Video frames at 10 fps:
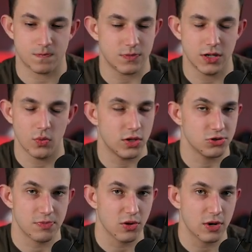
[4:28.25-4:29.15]
we
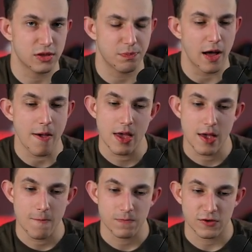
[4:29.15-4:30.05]
use BuiltWith, but
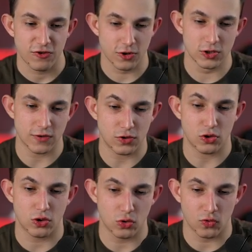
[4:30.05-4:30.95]
for those of you
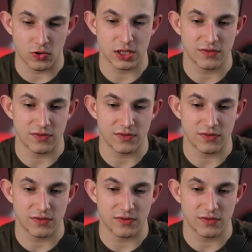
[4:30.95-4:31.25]
who really,